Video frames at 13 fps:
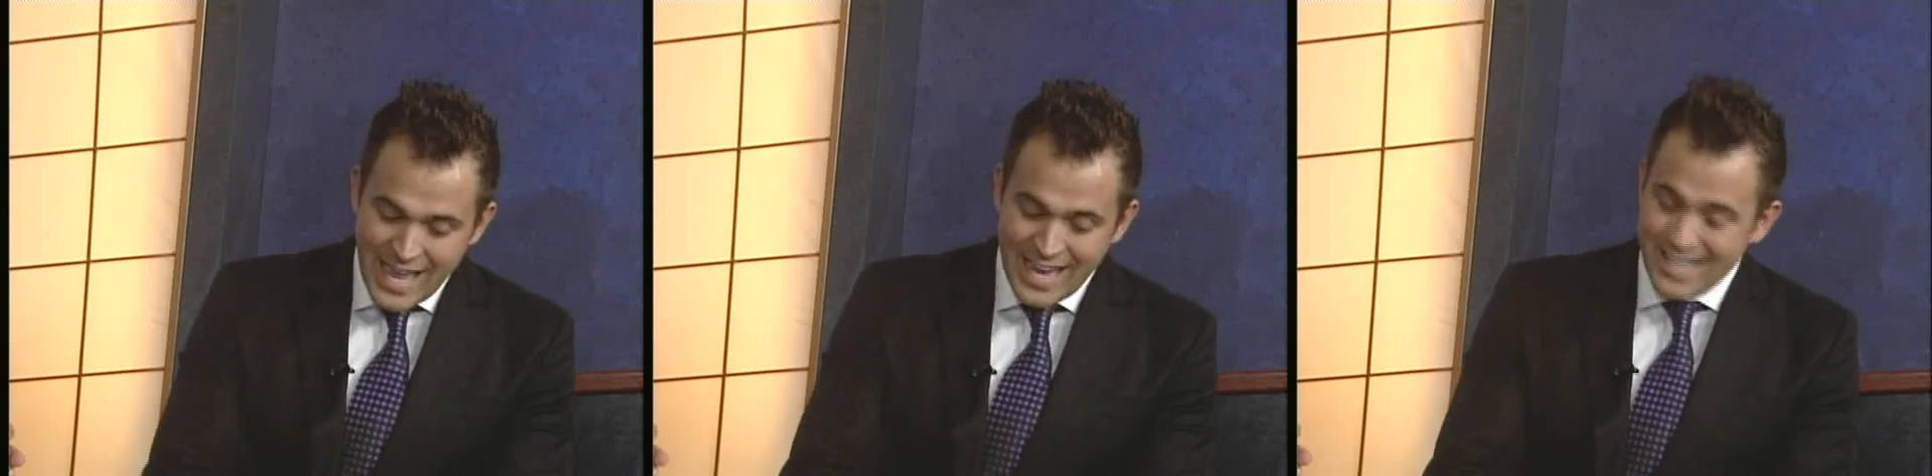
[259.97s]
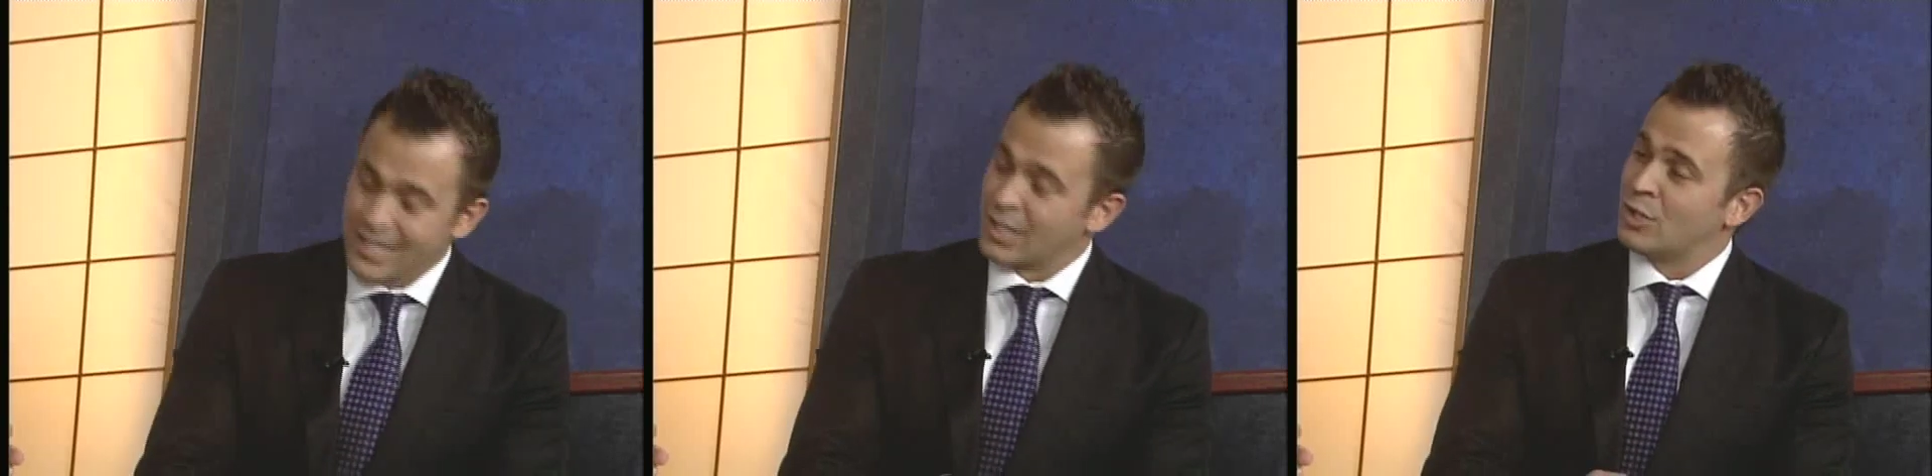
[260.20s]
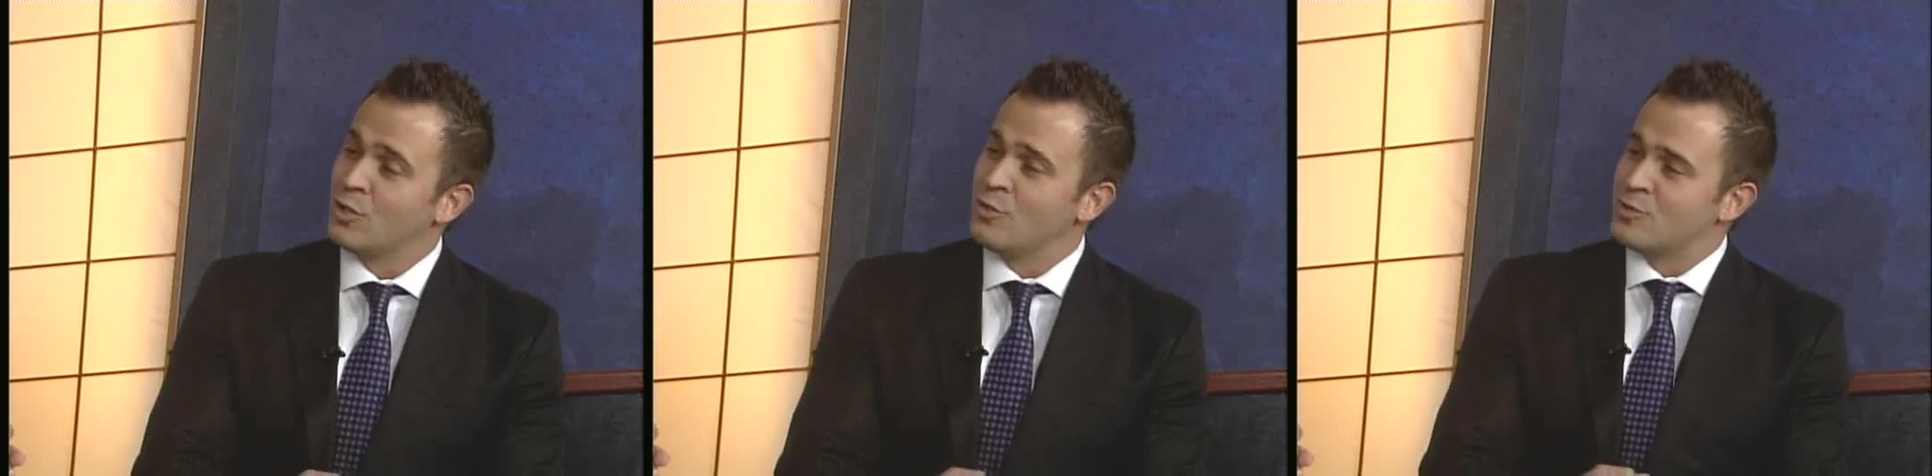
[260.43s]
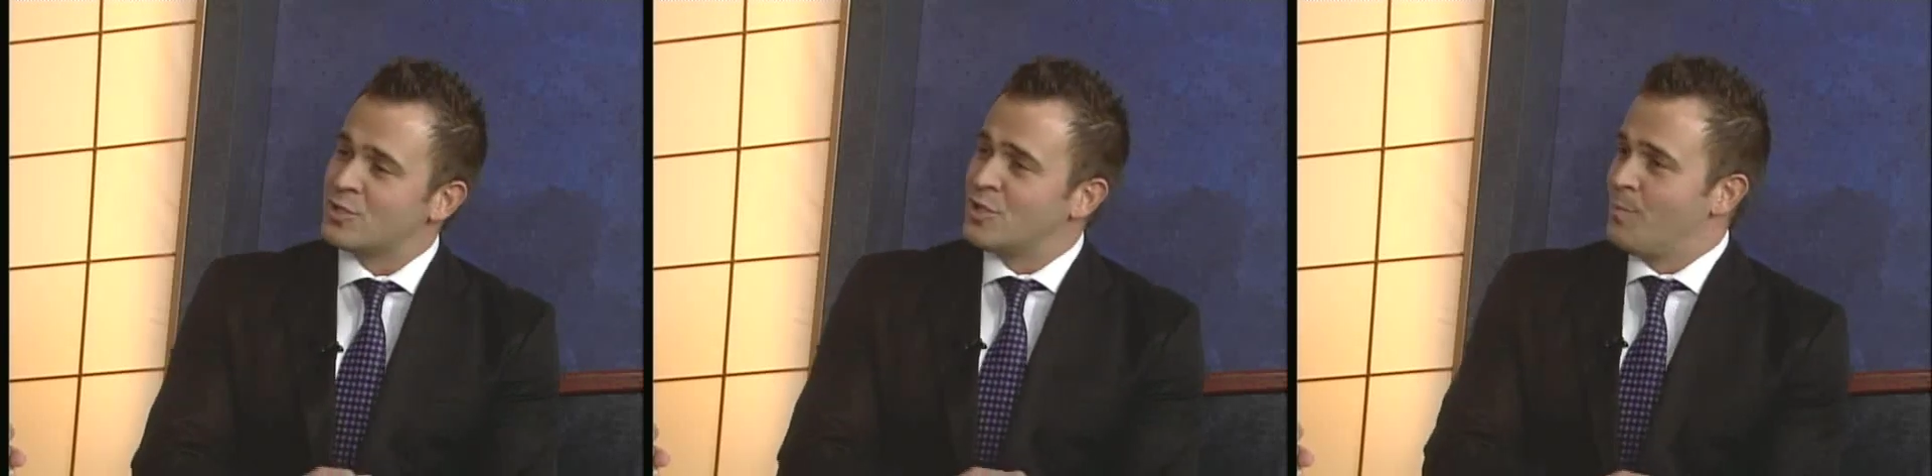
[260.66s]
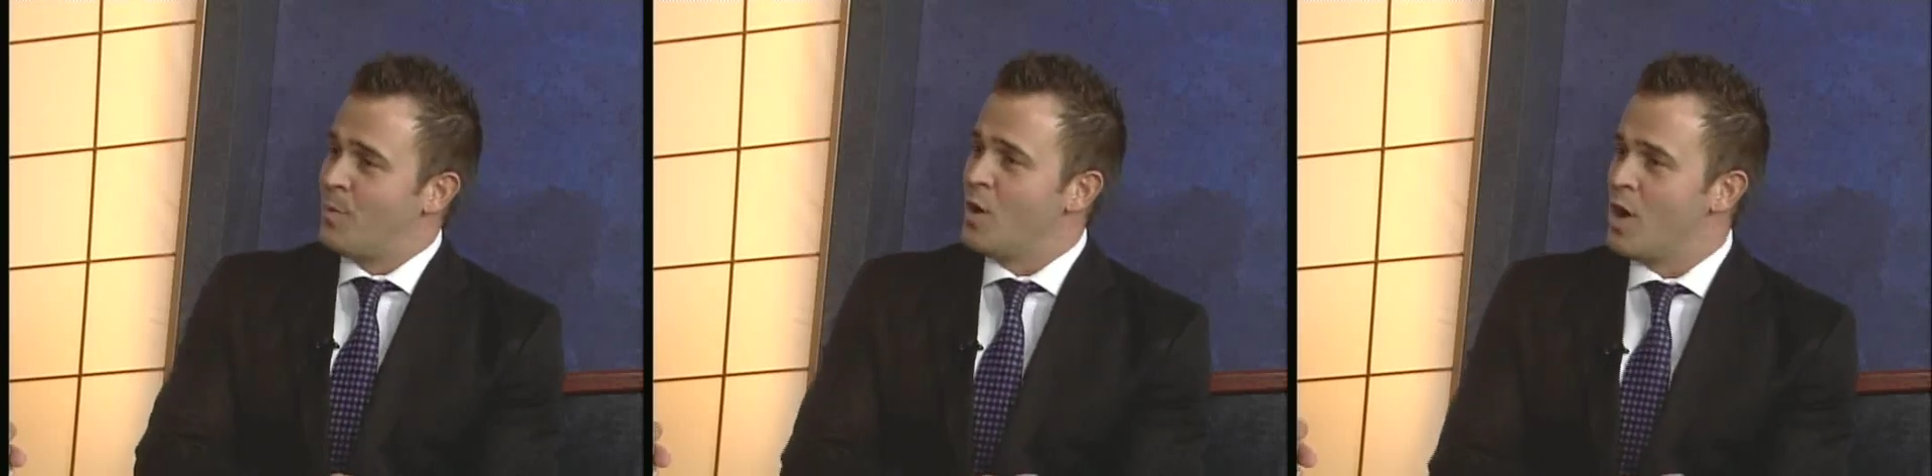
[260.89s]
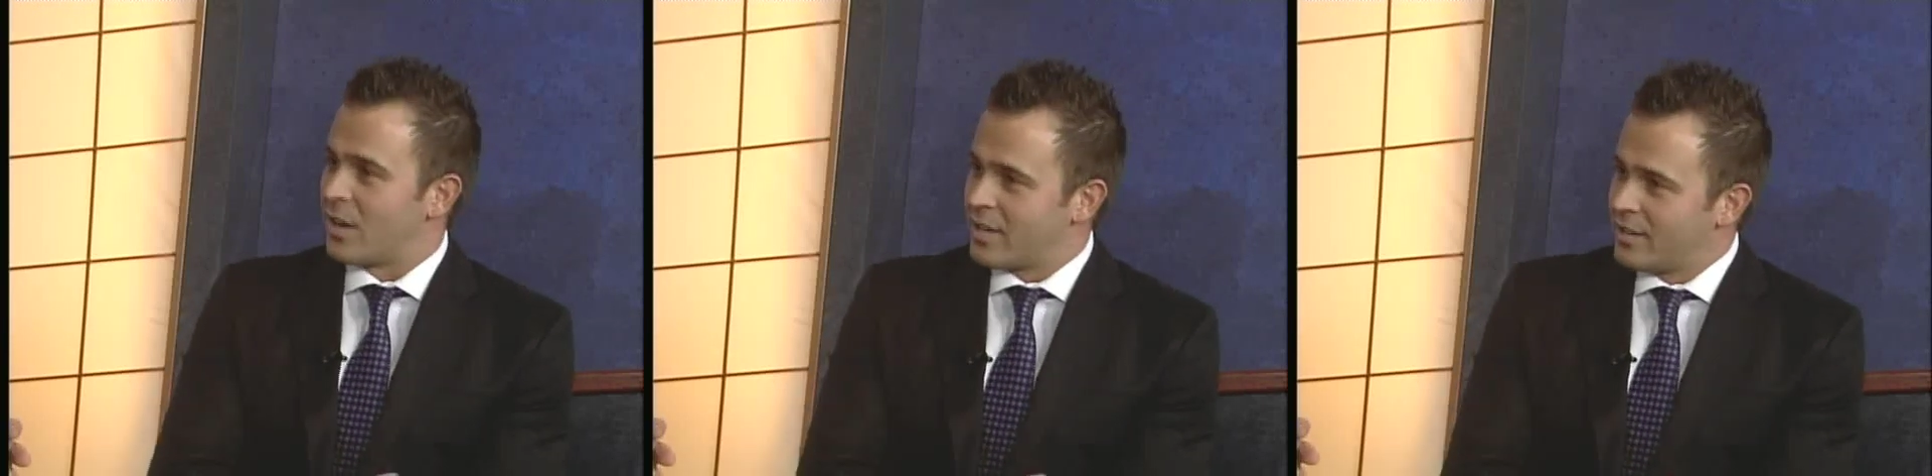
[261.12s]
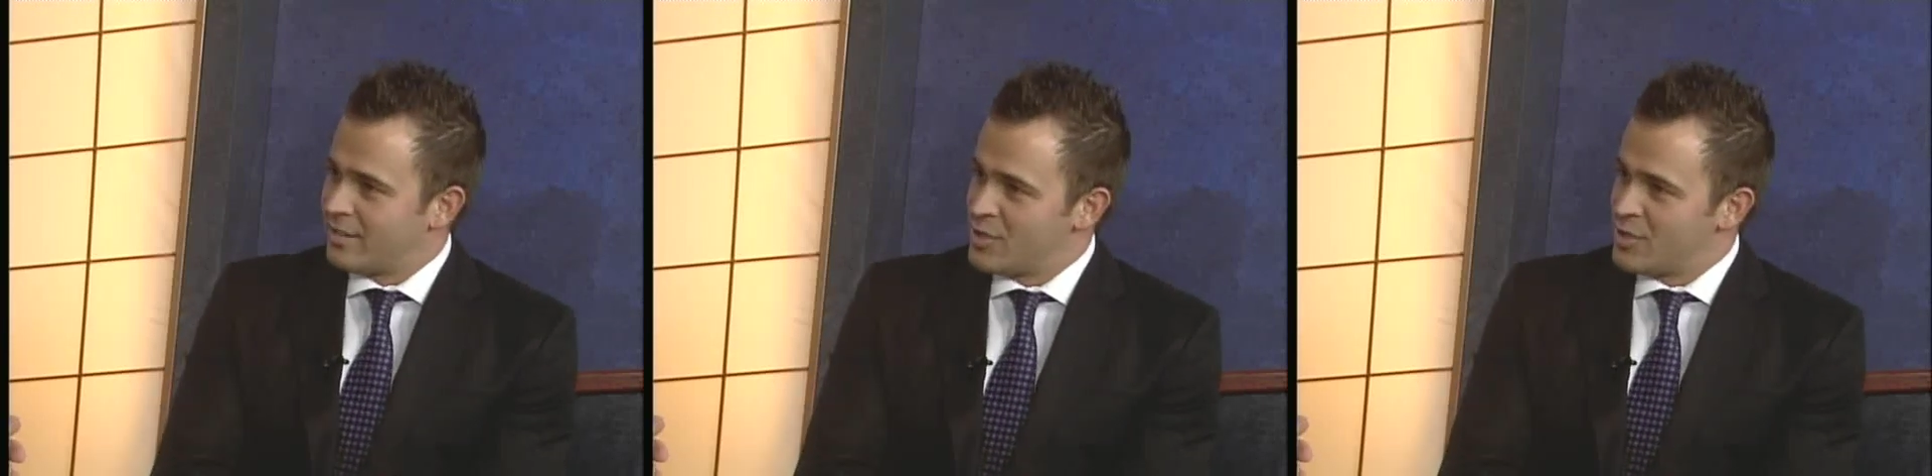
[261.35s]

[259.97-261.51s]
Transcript: It includes the book.